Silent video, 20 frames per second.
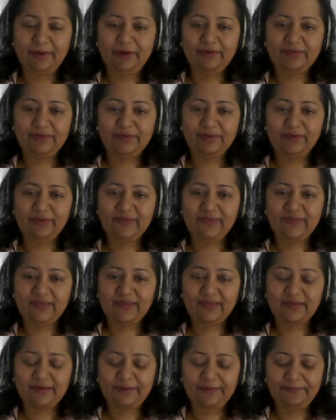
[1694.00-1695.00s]

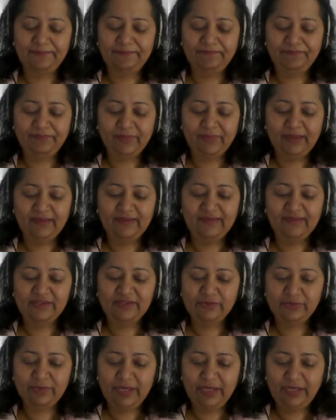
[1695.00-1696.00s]
those
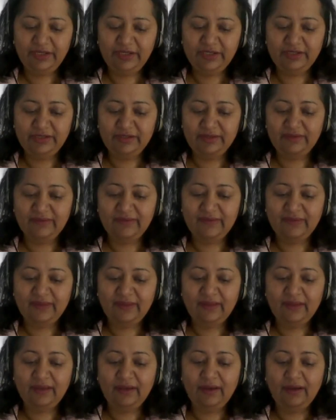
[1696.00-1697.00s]
situations.
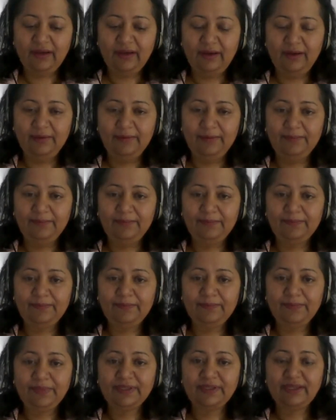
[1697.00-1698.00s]
Uh,
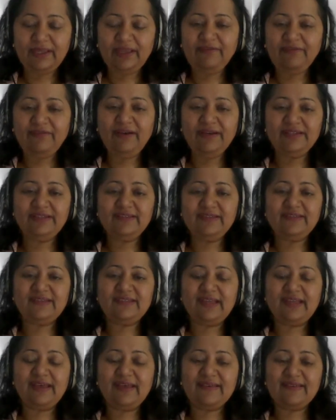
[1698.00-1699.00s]
but if I just
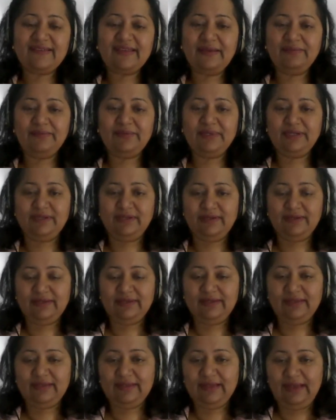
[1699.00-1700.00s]
accept
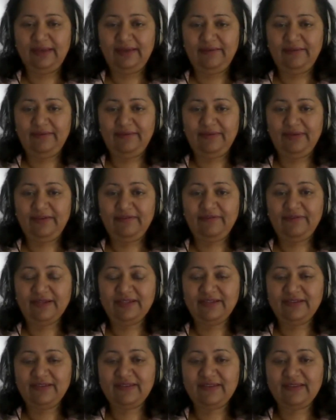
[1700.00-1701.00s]
the life, if I
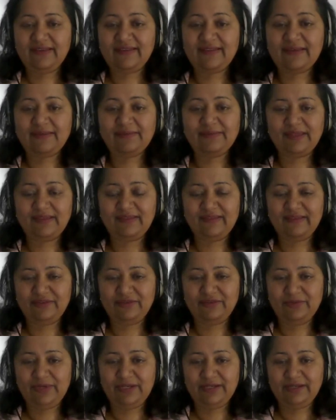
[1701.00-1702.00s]
just accept the
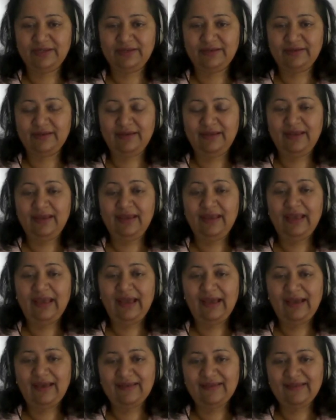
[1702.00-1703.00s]
situation
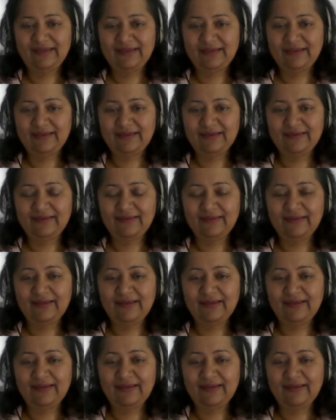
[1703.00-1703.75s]
as it is,